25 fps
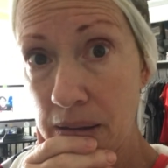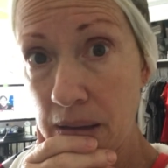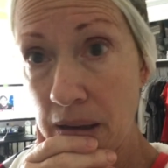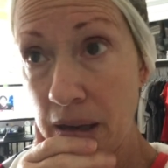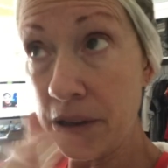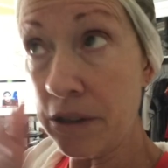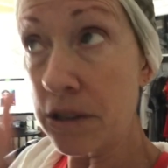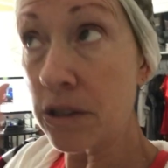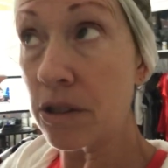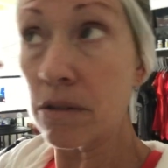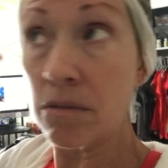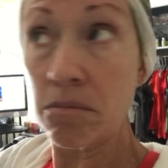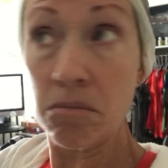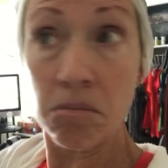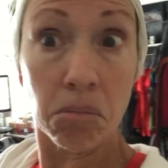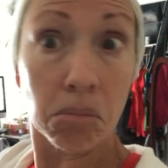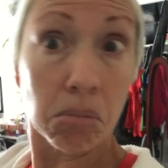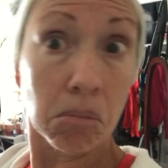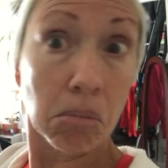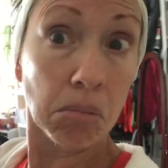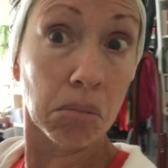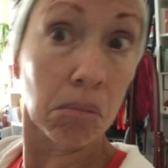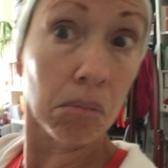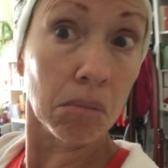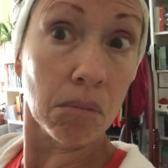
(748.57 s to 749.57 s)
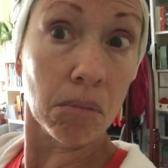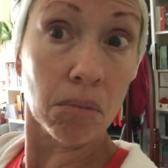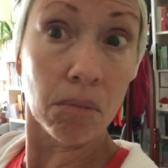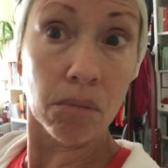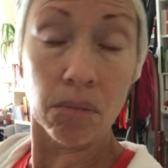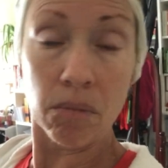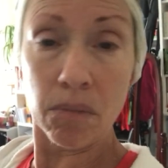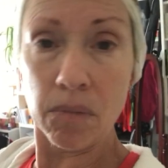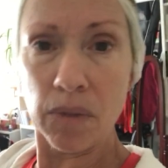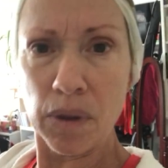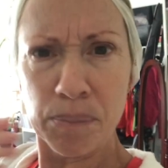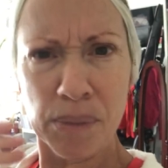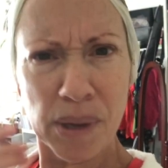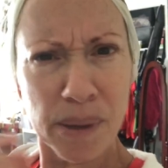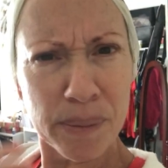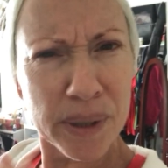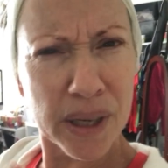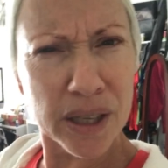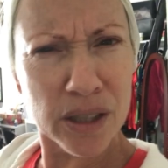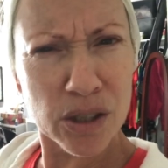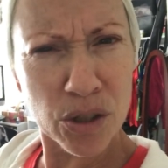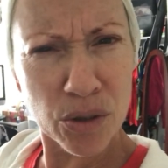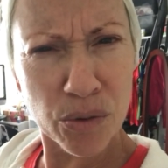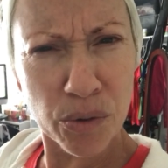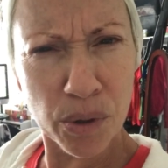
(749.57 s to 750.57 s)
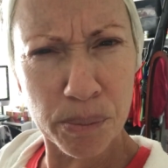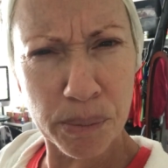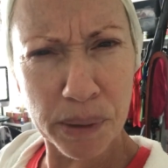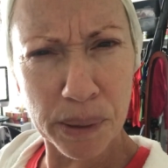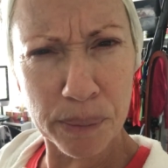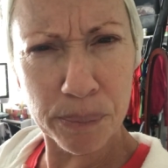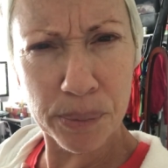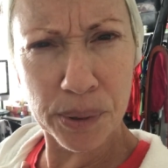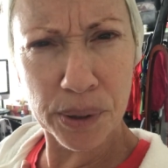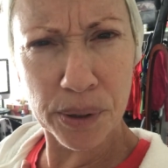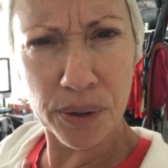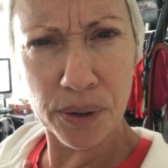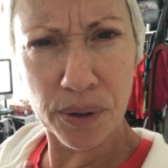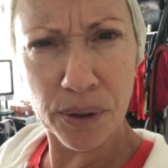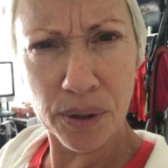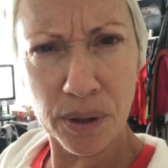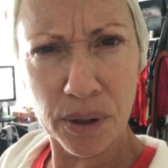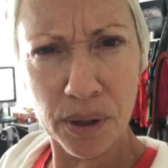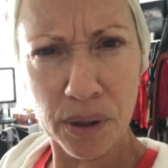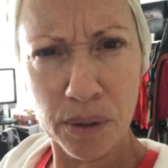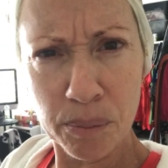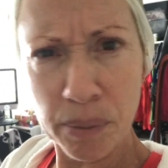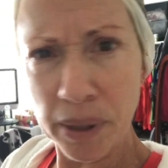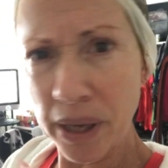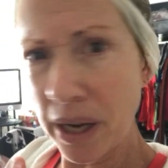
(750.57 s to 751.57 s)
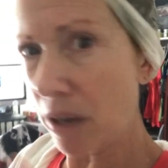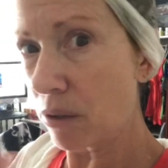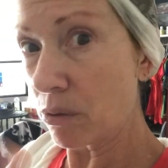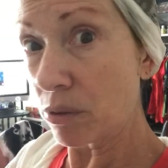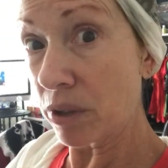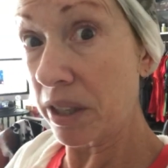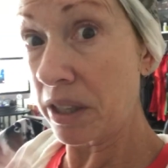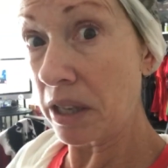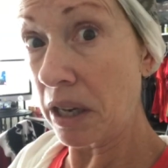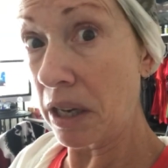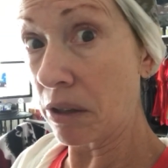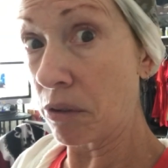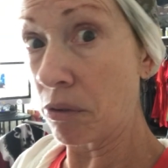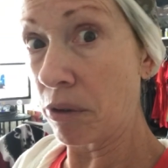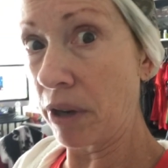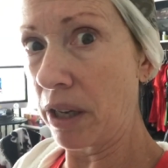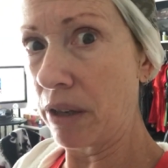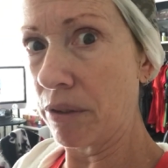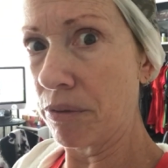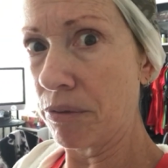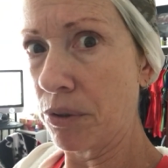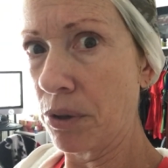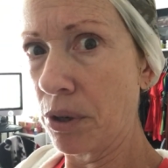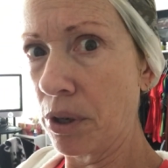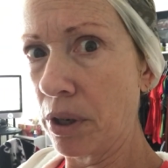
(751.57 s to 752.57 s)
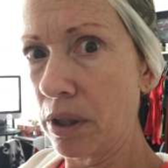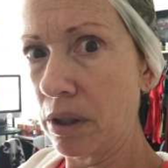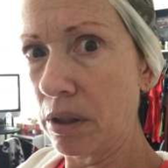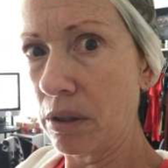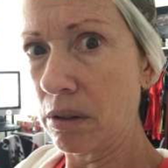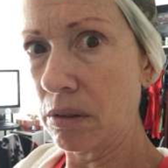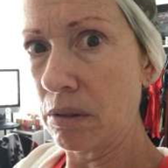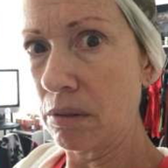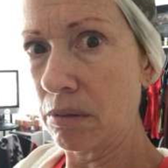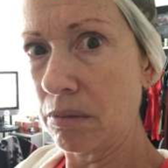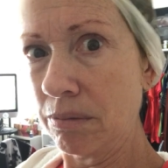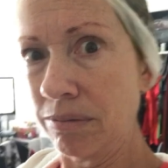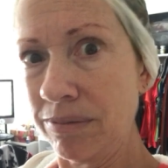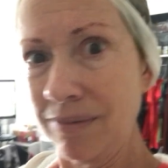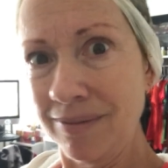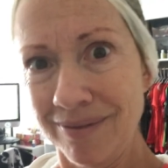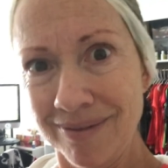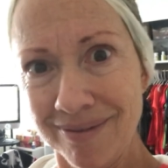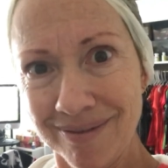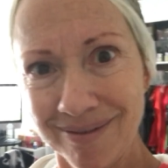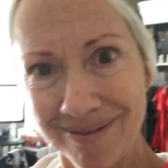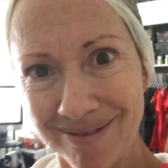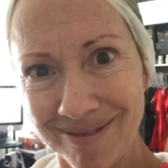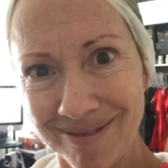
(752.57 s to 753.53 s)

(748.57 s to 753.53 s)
I just, maybe I do remember, but I don't take credit for it.